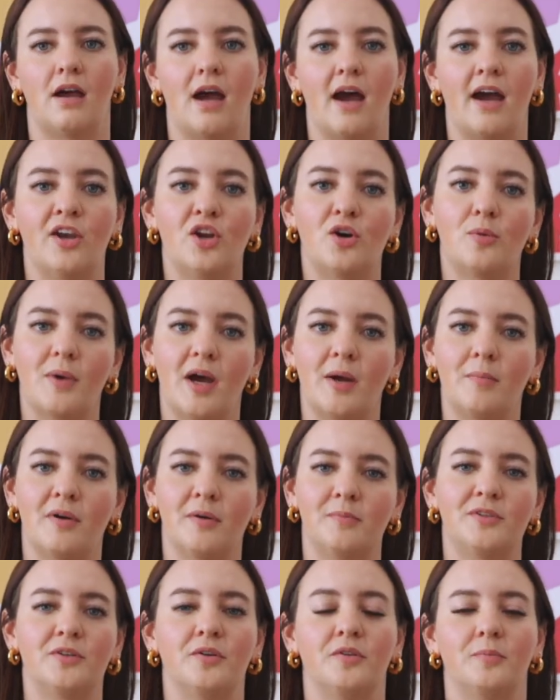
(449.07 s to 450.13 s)
I know my
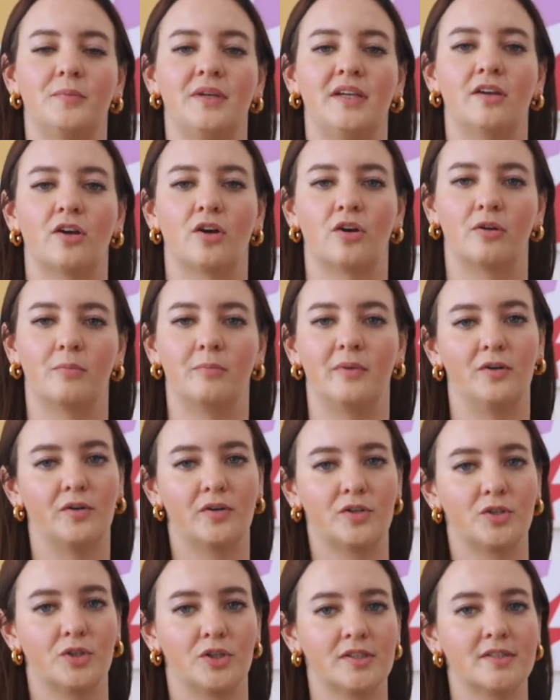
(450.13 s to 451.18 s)
mom told me her
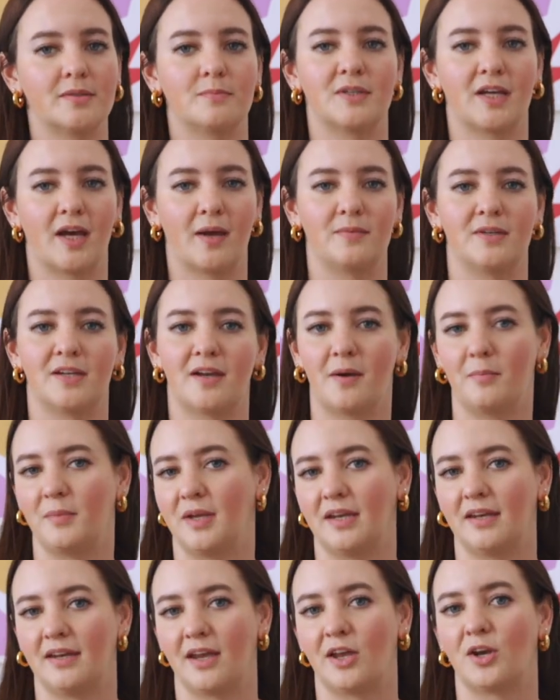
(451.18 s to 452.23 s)
milk took some time to come
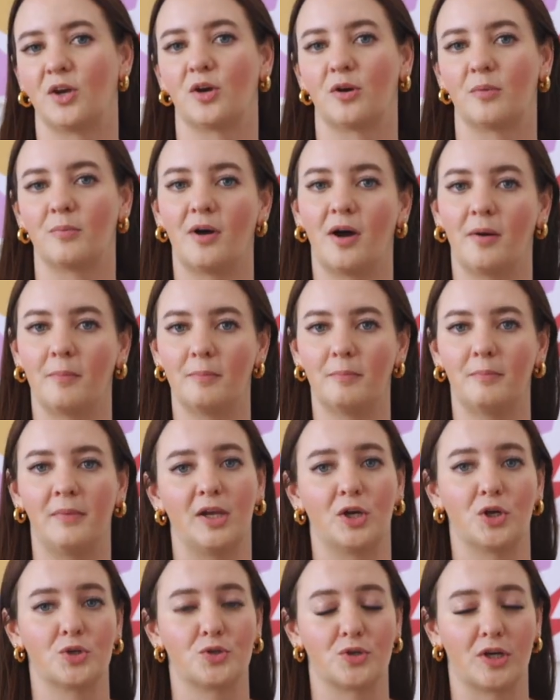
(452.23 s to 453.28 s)
in and her mom
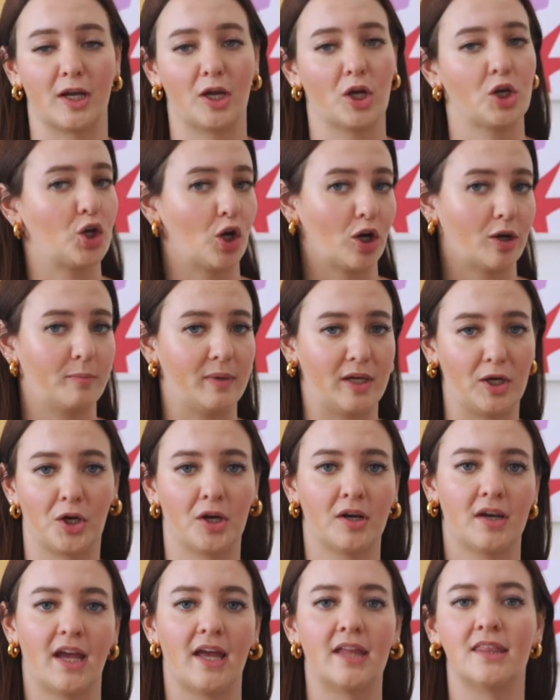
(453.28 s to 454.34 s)
made her drink a dark
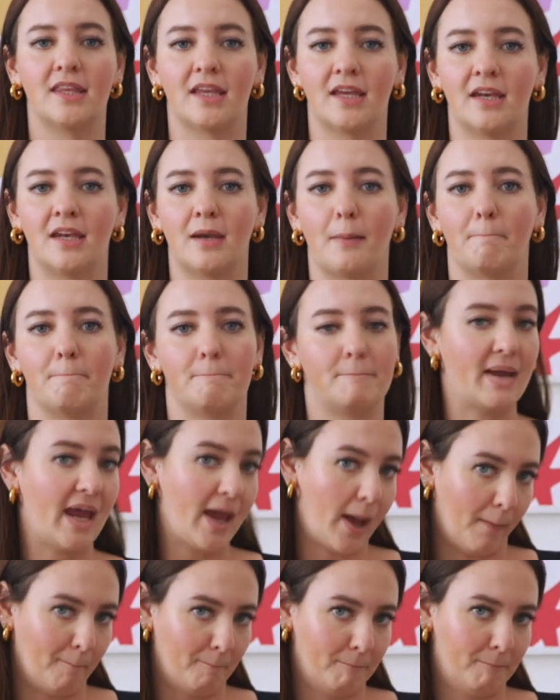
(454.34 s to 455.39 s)
beer and then
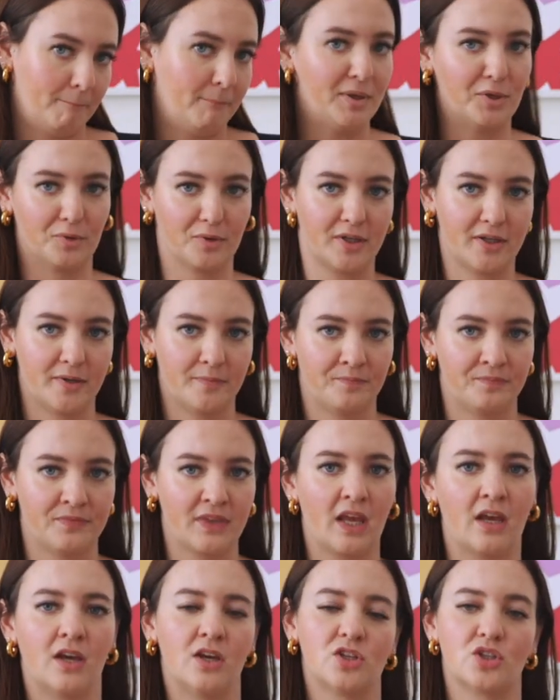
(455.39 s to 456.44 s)
bam, milk.
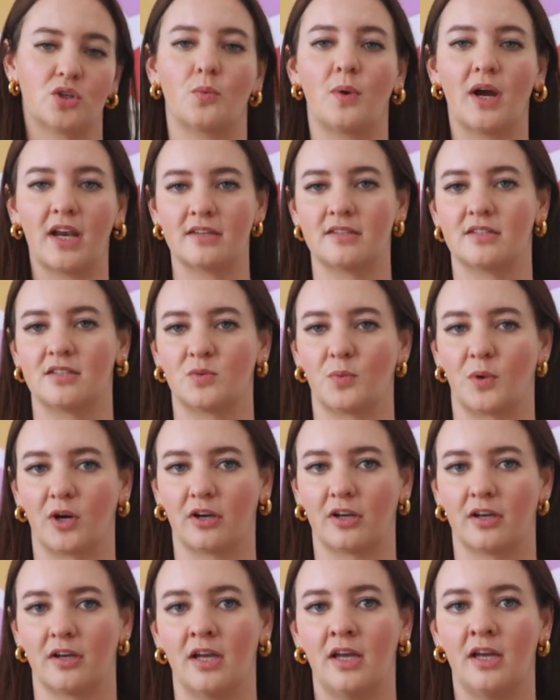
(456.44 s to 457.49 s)
So why does this
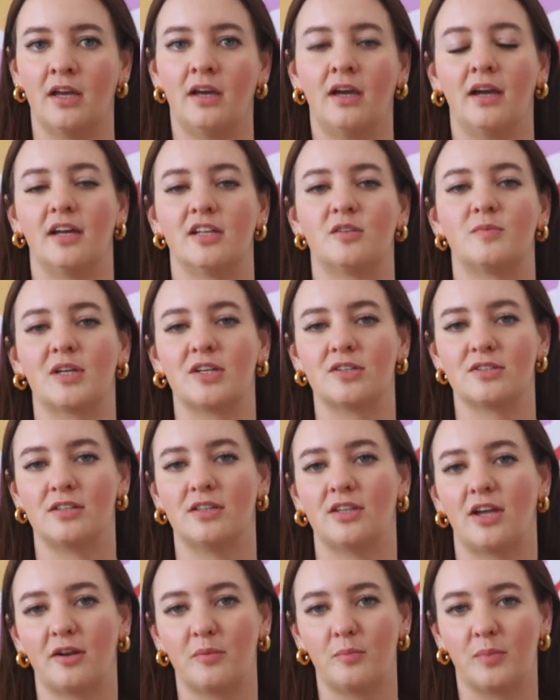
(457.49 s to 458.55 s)
work? It's because a
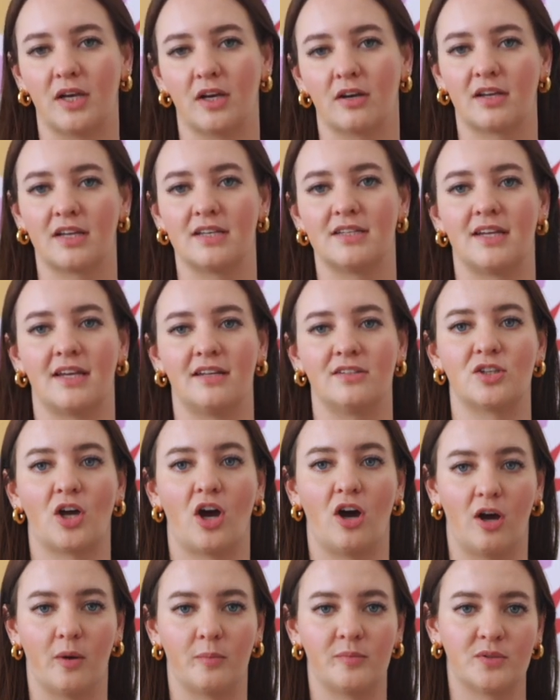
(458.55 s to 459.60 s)
lot of beer contains
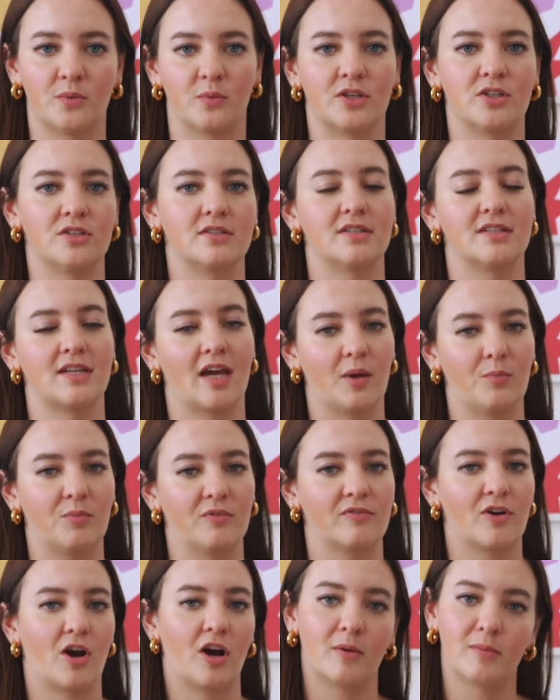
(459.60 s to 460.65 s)
hops, which is a type
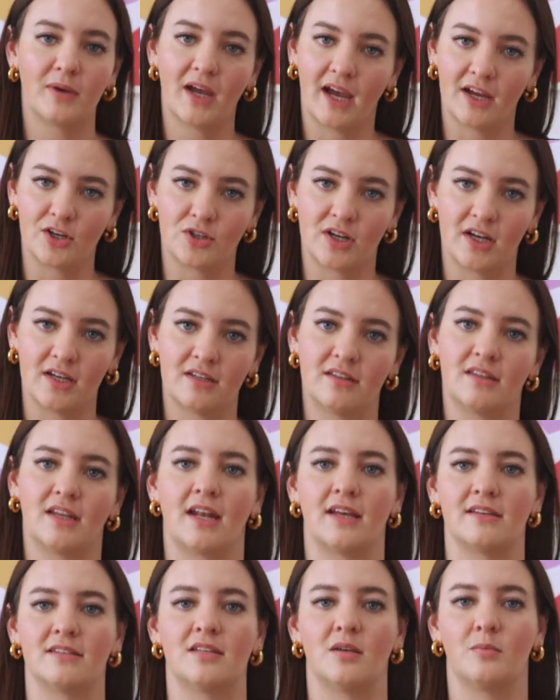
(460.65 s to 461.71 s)
of carbohydrate that
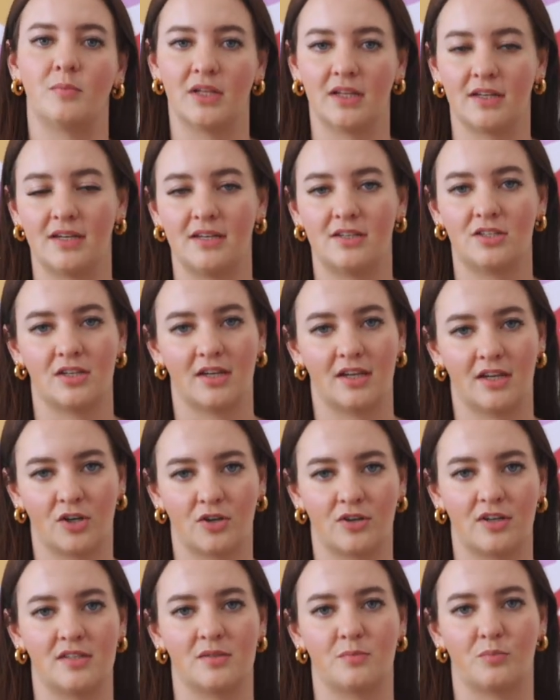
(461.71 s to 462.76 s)
has the ability to
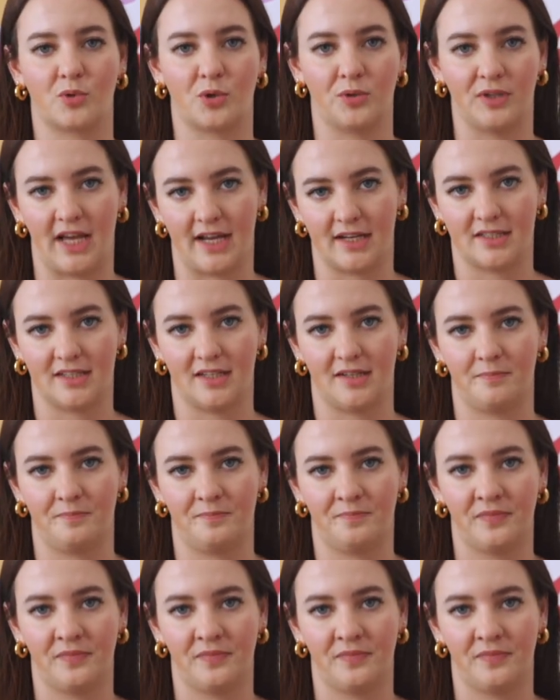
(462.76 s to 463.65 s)
increase prolactin,